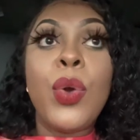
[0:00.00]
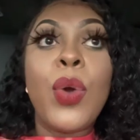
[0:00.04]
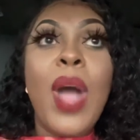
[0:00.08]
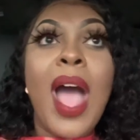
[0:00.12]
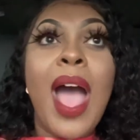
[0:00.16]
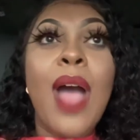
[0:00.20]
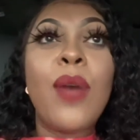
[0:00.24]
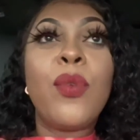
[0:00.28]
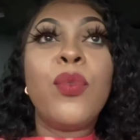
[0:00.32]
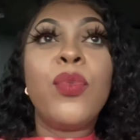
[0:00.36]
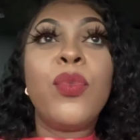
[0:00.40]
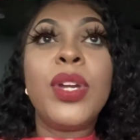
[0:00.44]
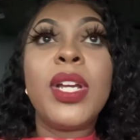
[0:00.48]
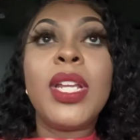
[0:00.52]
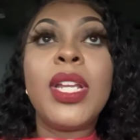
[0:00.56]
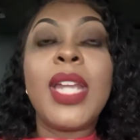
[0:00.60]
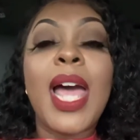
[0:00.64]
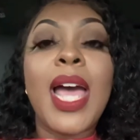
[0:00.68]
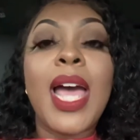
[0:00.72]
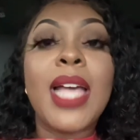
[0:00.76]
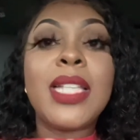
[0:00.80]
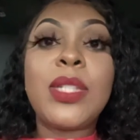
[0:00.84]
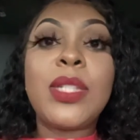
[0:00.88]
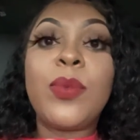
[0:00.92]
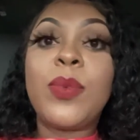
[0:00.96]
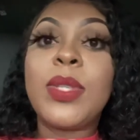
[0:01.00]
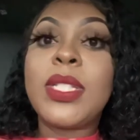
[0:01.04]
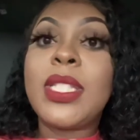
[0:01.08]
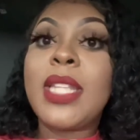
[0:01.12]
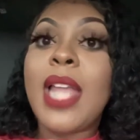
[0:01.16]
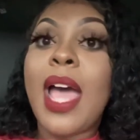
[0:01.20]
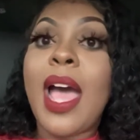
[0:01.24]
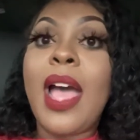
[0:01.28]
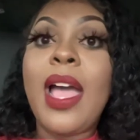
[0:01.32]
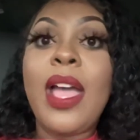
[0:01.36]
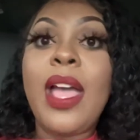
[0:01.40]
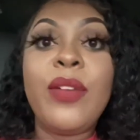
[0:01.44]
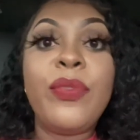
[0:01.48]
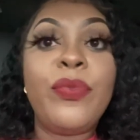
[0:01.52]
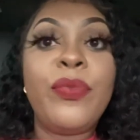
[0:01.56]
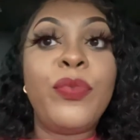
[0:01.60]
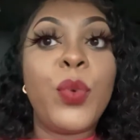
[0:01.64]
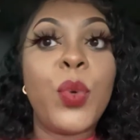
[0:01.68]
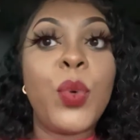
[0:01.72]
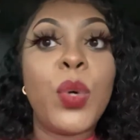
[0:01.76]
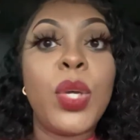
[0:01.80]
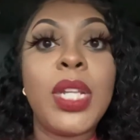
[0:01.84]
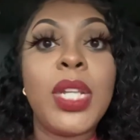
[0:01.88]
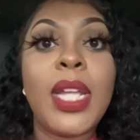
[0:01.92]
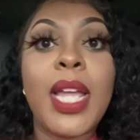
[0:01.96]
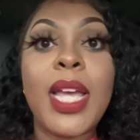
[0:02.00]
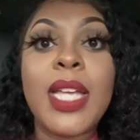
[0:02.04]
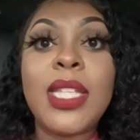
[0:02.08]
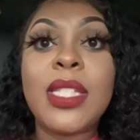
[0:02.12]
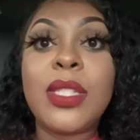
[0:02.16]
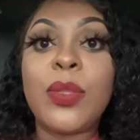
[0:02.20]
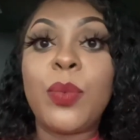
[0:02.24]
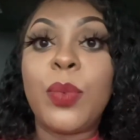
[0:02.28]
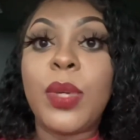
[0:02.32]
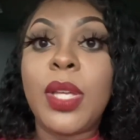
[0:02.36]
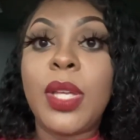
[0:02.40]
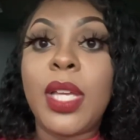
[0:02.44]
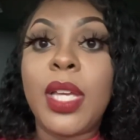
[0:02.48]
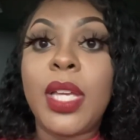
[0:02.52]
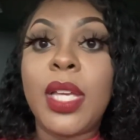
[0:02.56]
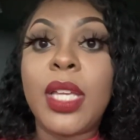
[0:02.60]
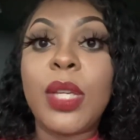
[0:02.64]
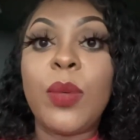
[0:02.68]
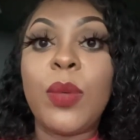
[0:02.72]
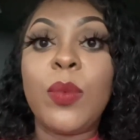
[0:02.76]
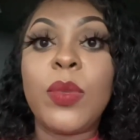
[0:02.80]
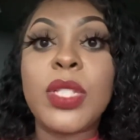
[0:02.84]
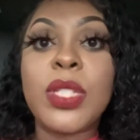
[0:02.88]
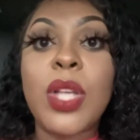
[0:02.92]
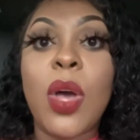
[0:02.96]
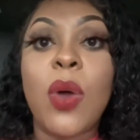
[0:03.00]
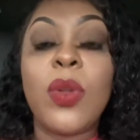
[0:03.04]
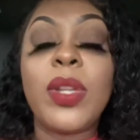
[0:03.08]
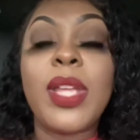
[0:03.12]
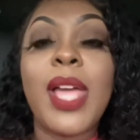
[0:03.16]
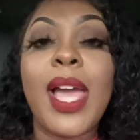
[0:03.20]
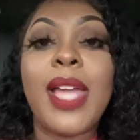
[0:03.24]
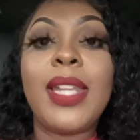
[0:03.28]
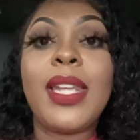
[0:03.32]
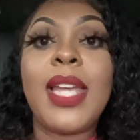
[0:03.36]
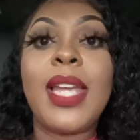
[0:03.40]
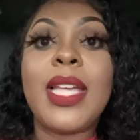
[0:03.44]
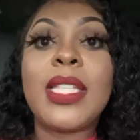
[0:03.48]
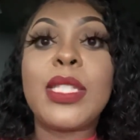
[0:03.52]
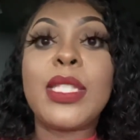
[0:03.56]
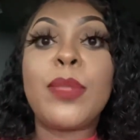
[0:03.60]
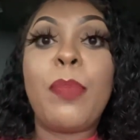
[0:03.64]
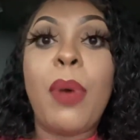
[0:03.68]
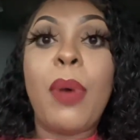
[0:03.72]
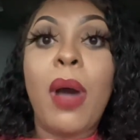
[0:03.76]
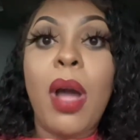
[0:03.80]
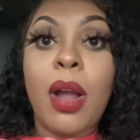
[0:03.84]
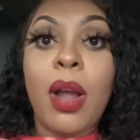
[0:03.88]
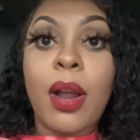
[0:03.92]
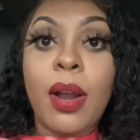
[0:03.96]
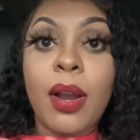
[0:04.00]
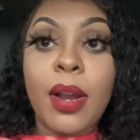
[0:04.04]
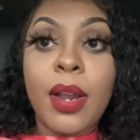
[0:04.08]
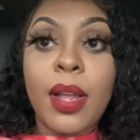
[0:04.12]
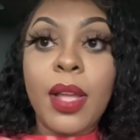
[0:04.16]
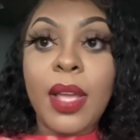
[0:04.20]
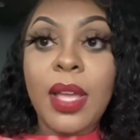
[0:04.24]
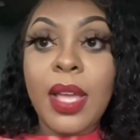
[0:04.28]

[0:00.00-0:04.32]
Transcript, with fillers: I realized it was not a full lace wig, it was only a lace part.